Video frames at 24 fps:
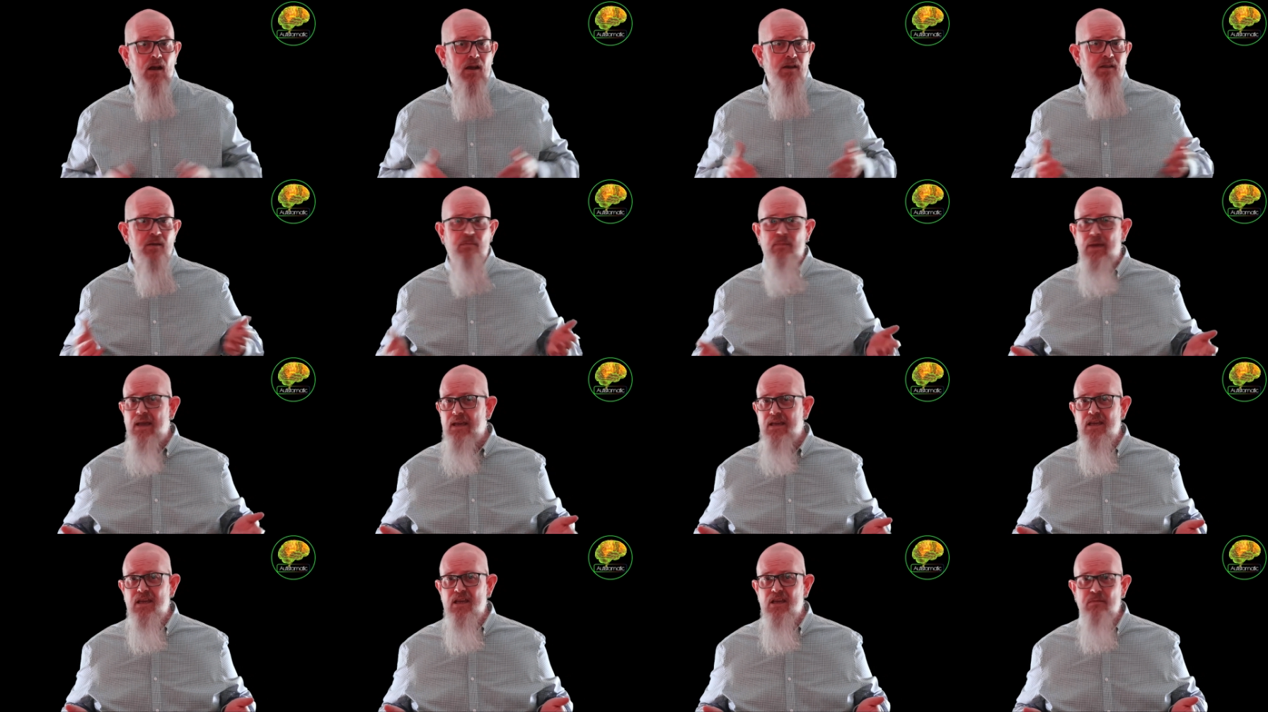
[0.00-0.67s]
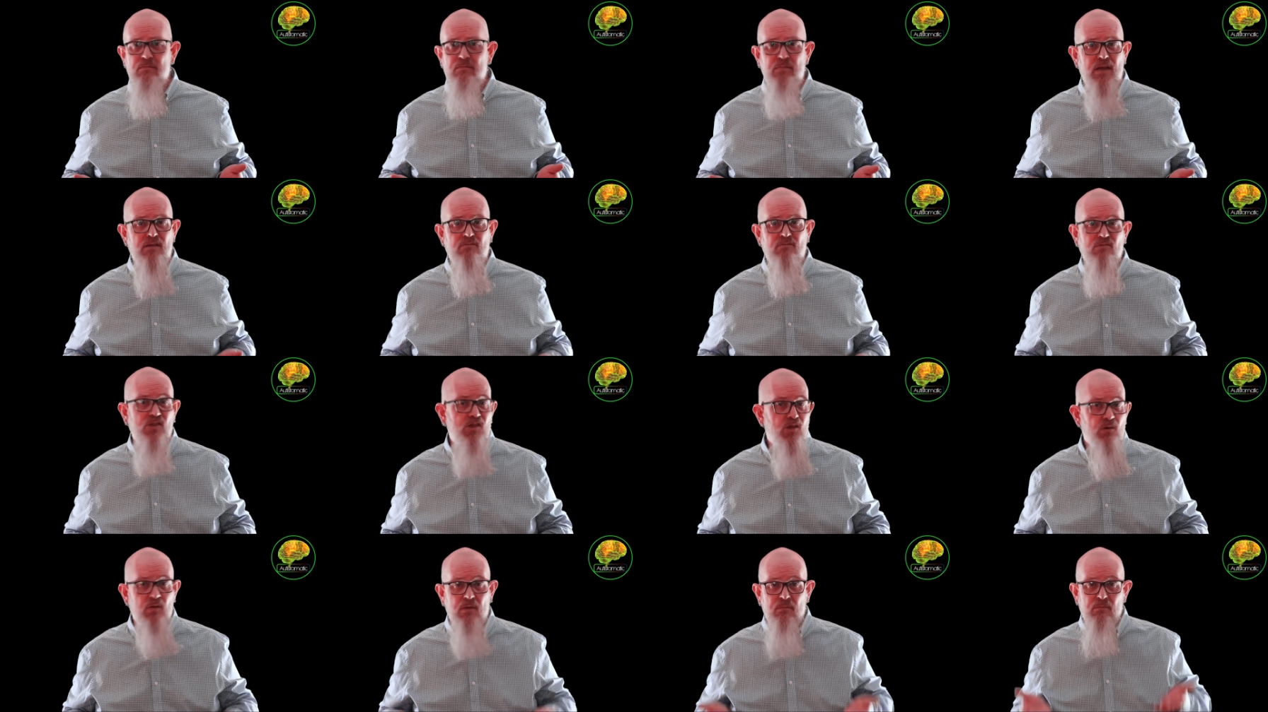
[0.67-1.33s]
Either Becky had
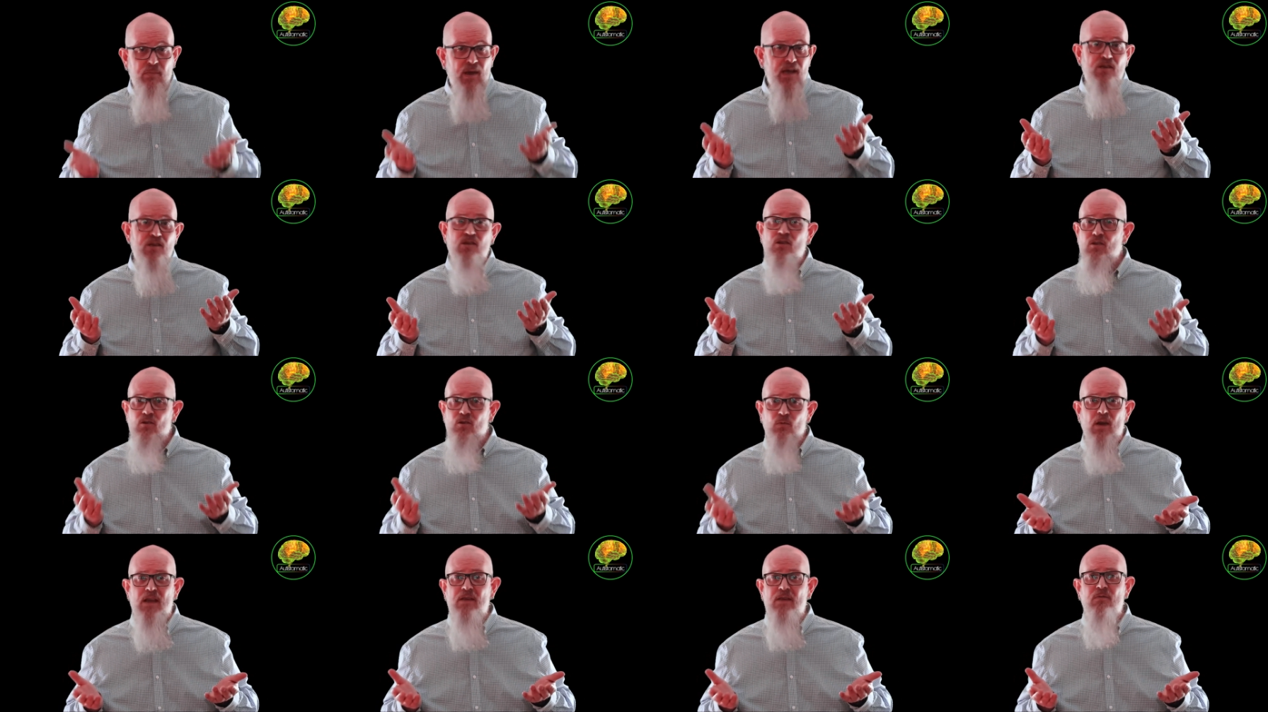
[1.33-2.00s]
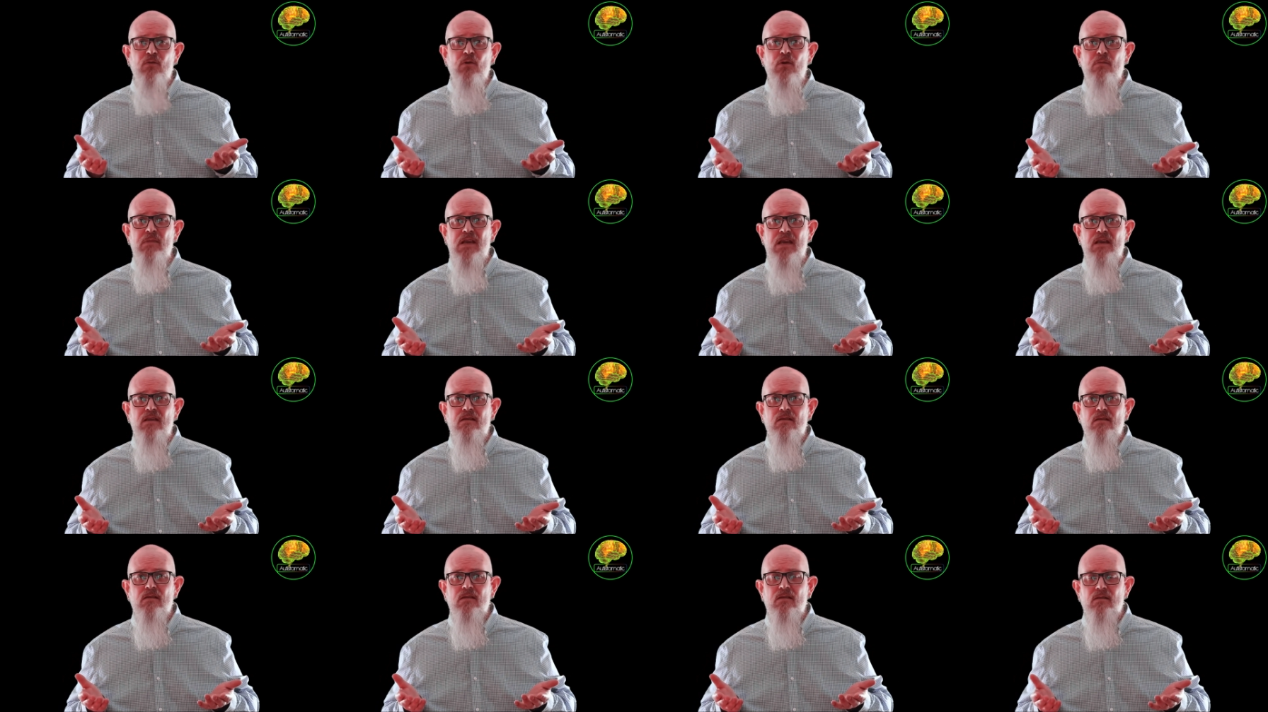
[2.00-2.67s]
been too impatient to wait for
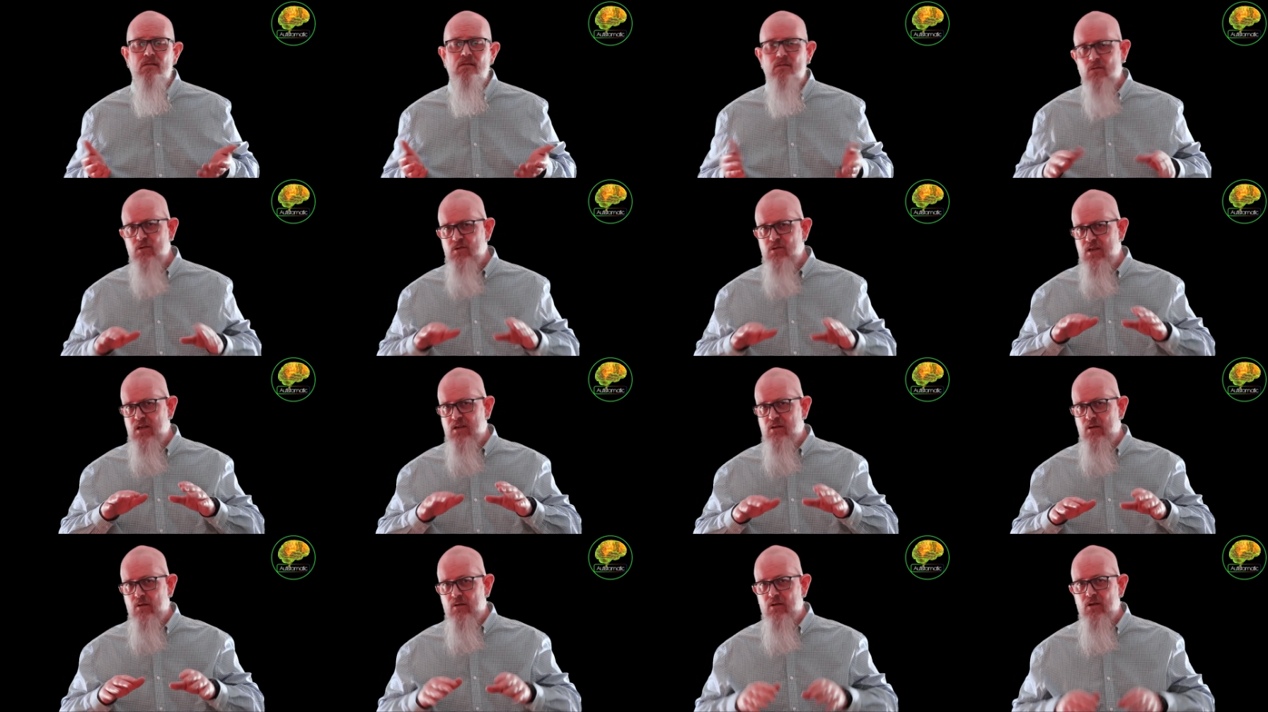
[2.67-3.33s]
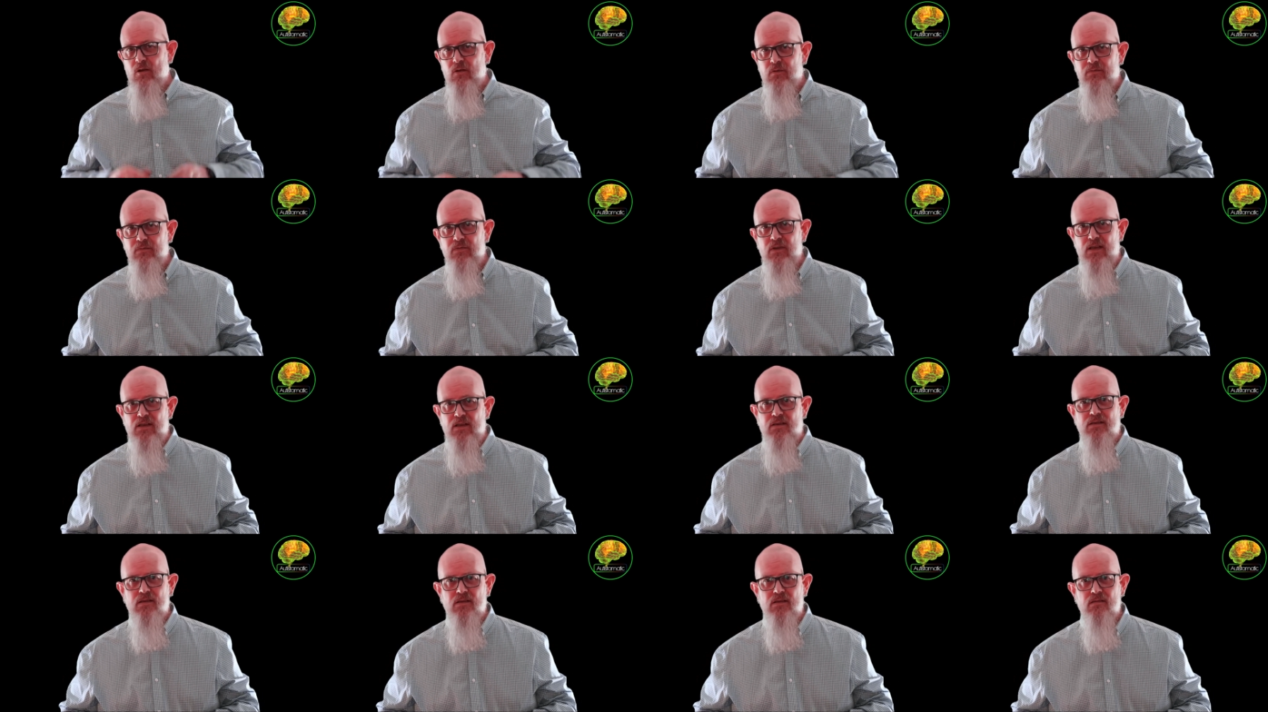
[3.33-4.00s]
me, or she'd got cold
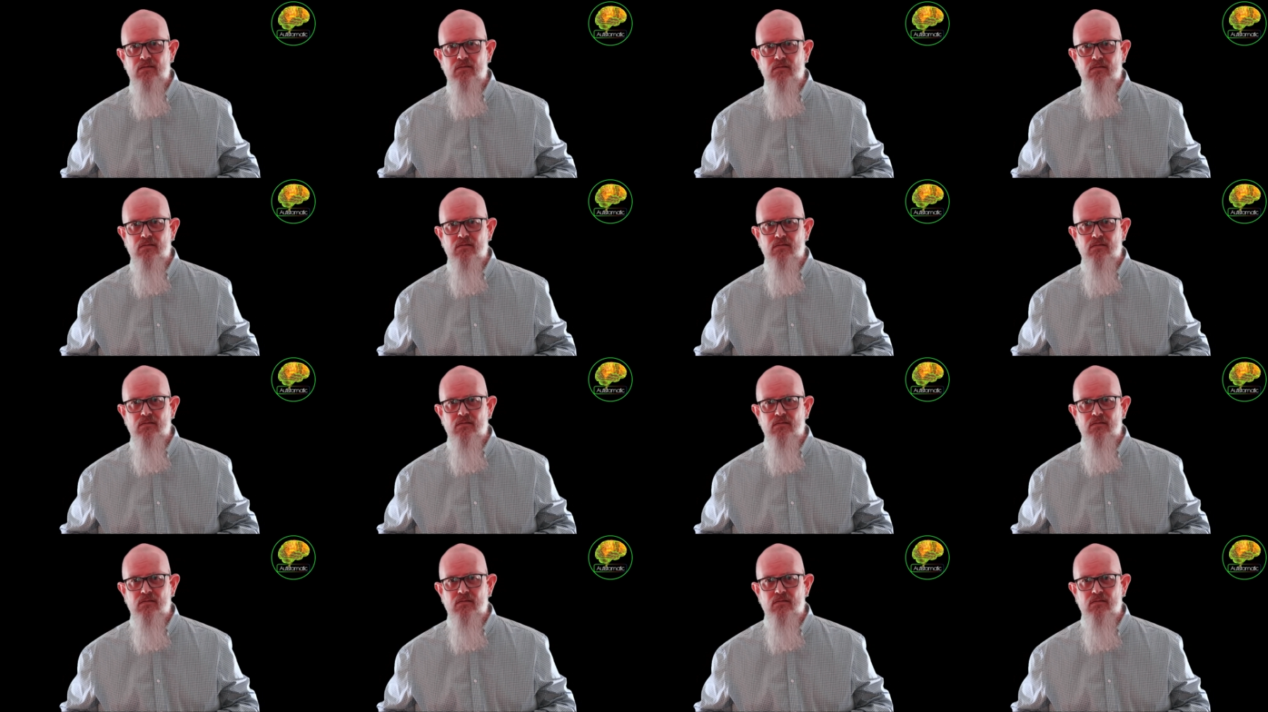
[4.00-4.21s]
feet.